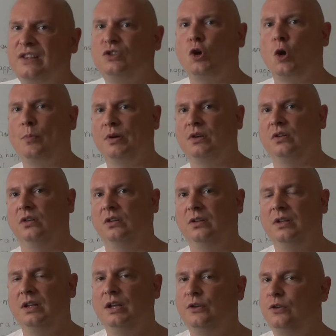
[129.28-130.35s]
topical,
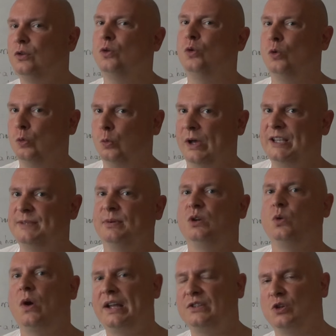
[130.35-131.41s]
not always, but
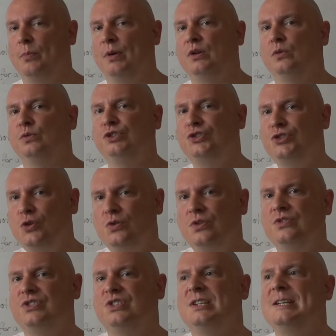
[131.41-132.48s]
quite topical,
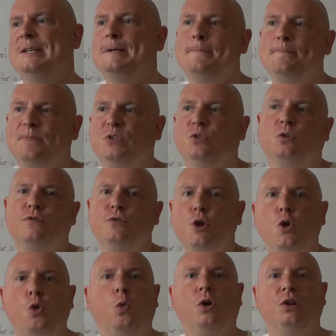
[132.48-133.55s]
students sort of
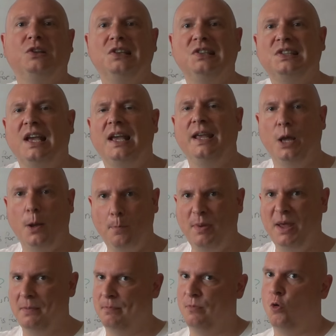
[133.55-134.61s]
know what to say a
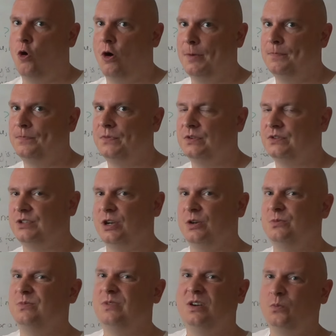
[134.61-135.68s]
bit more.
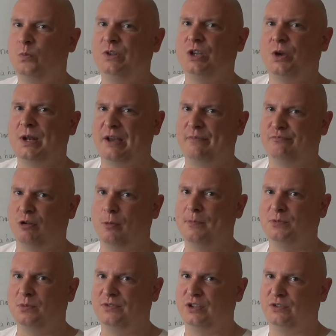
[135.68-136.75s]
So we don't have problems
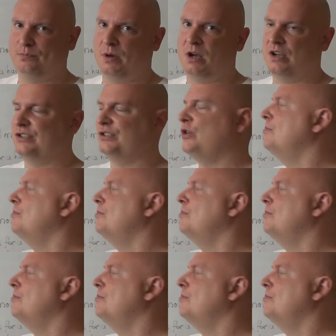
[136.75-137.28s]
with this part so